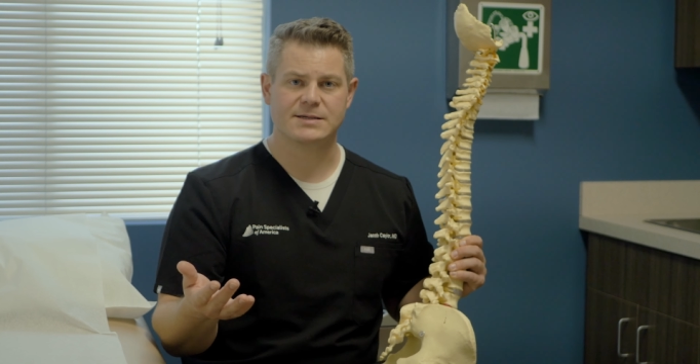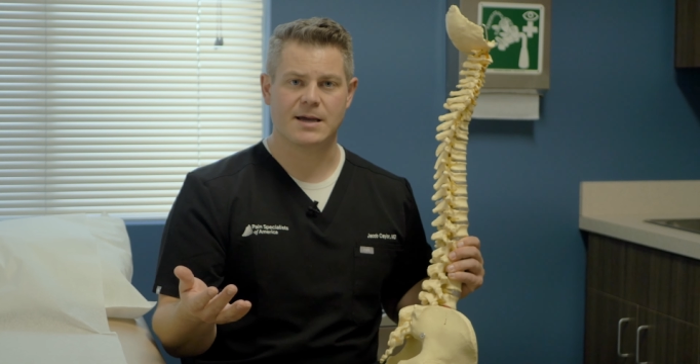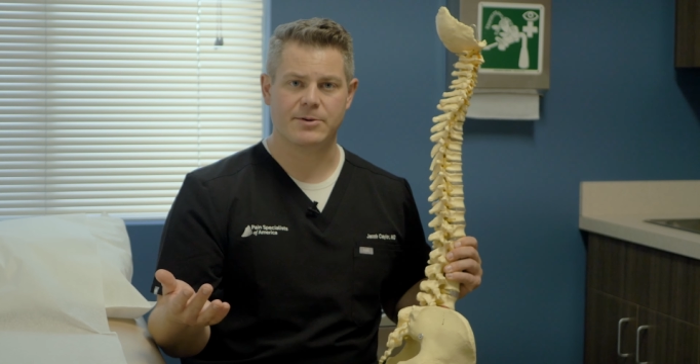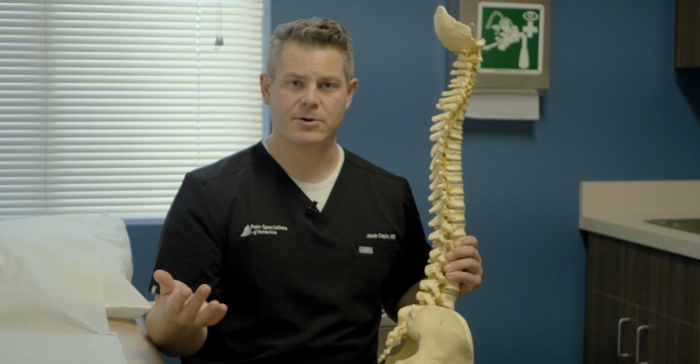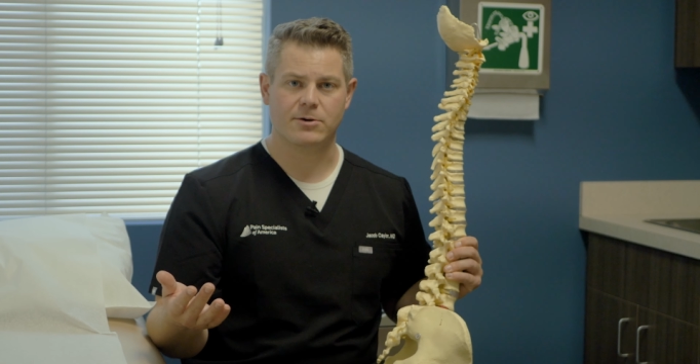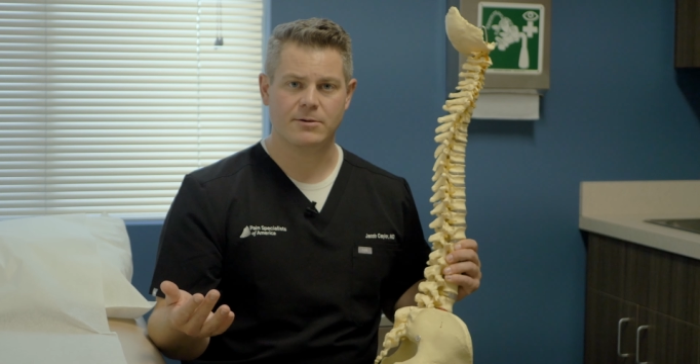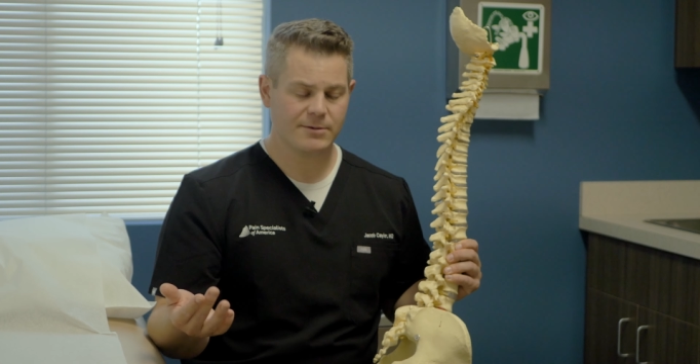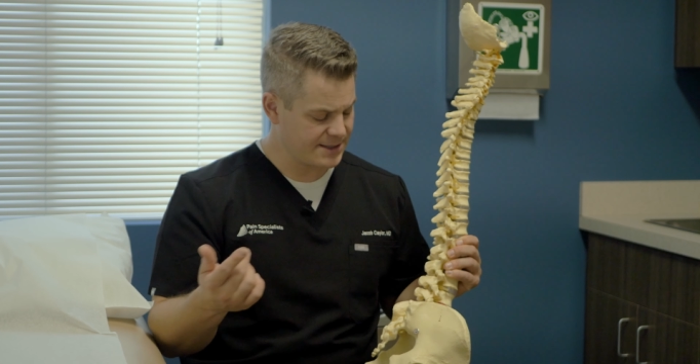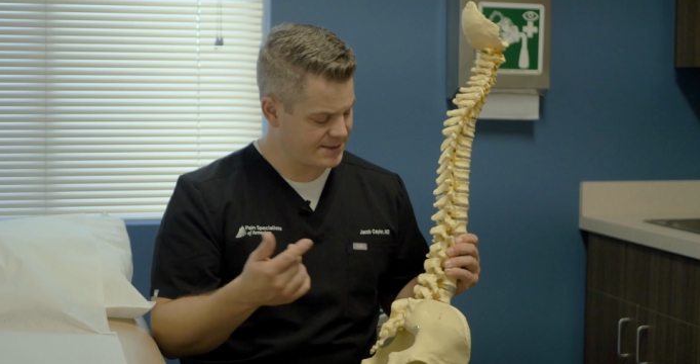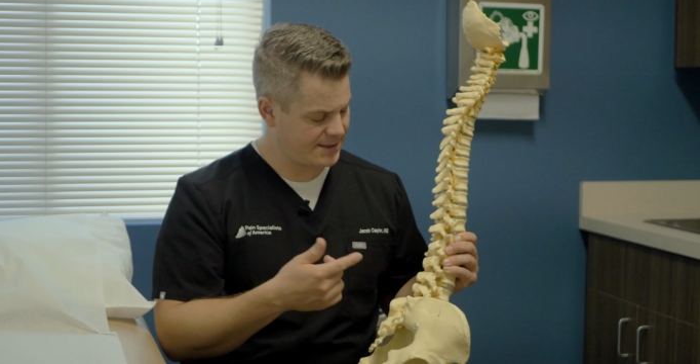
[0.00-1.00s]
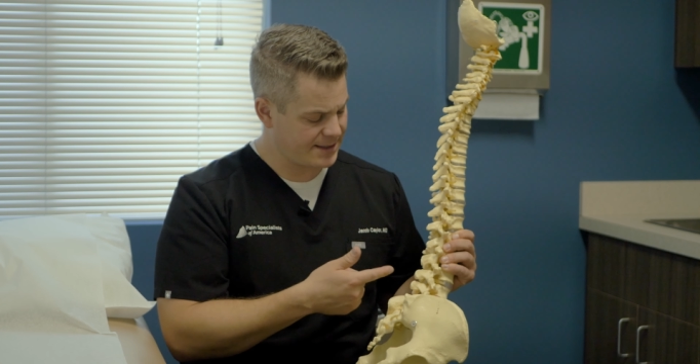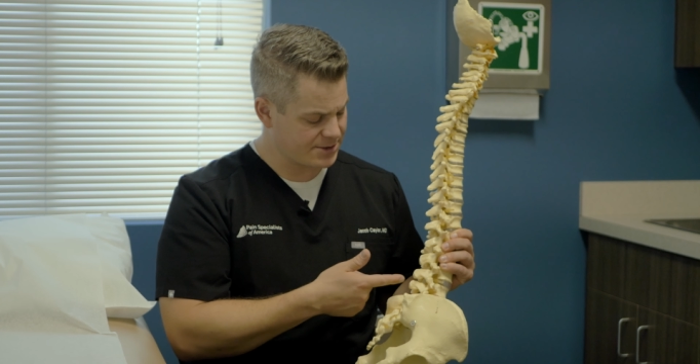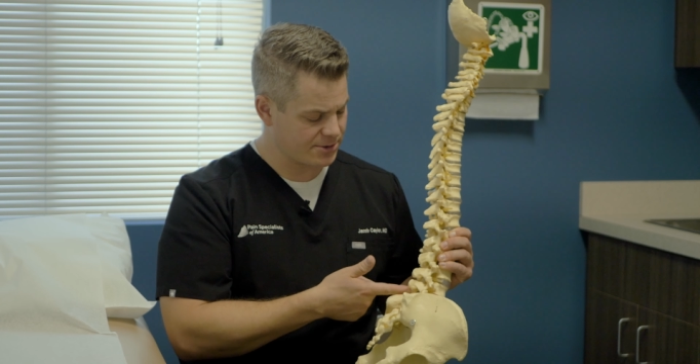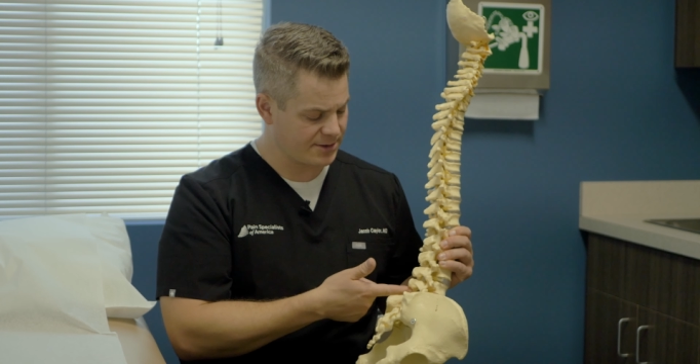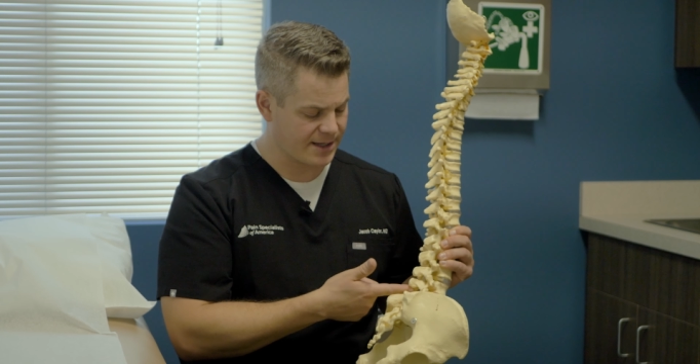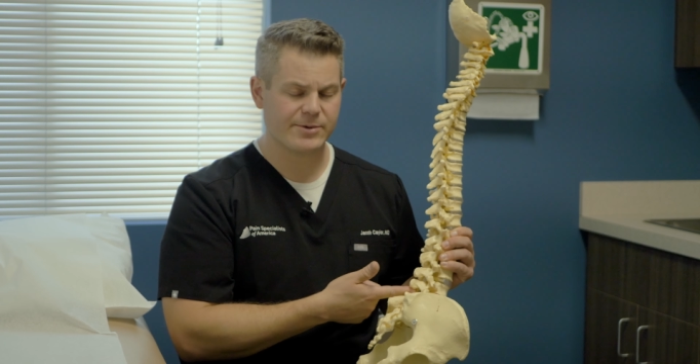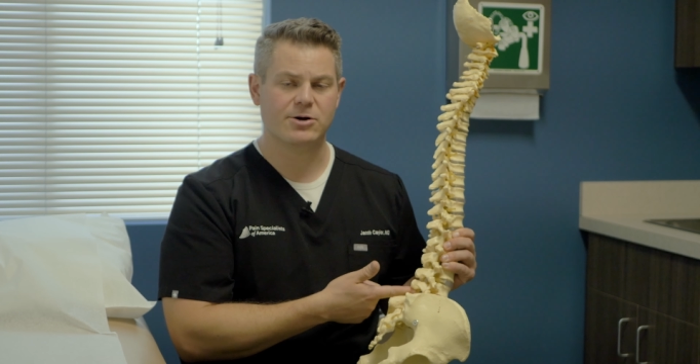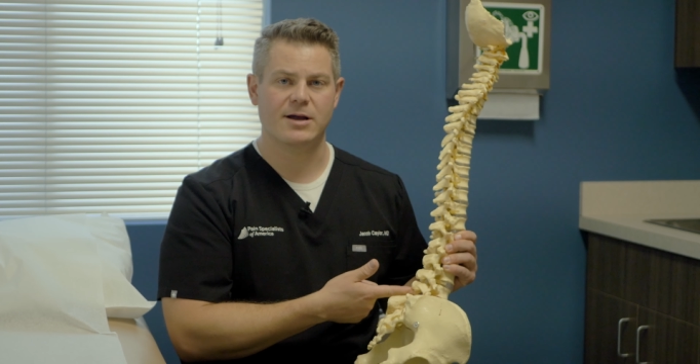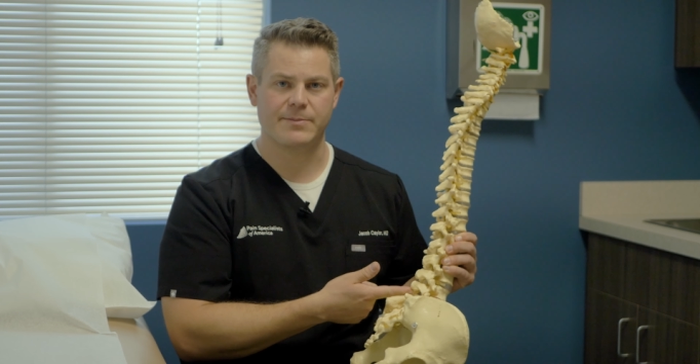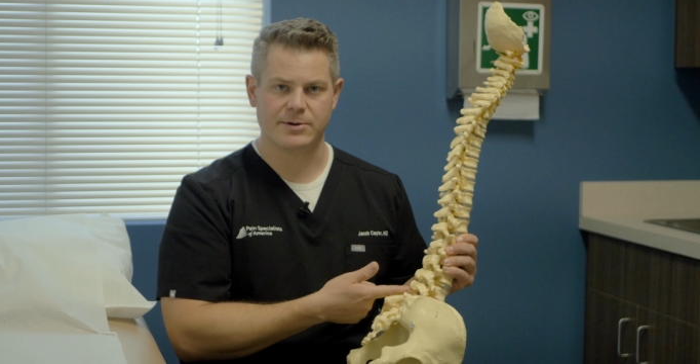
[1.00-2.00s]
epidural is an
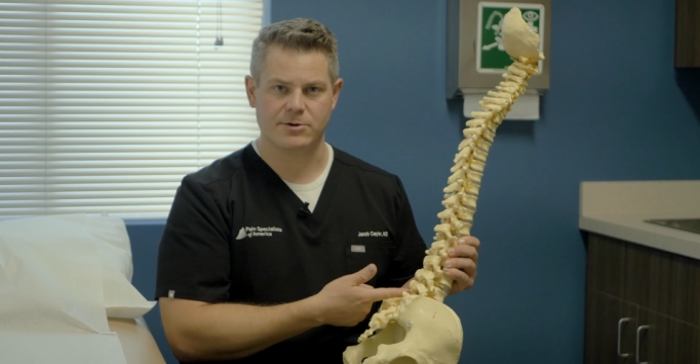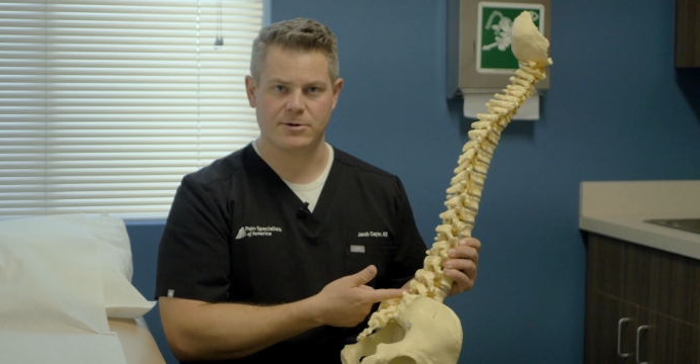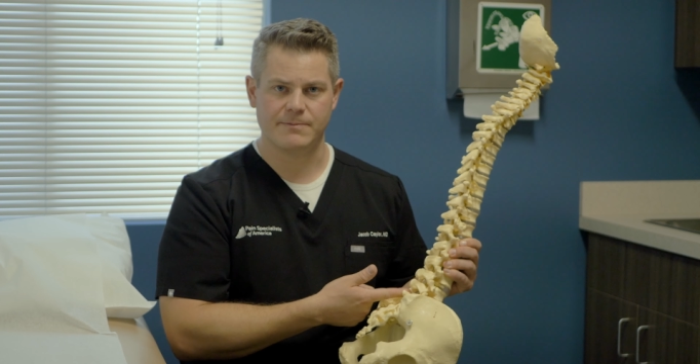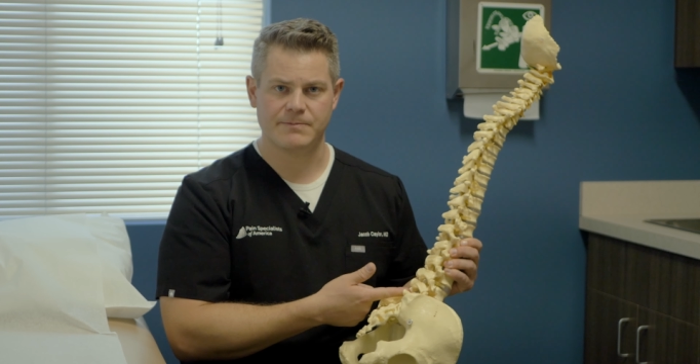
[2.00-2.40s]
interlaminar epidural.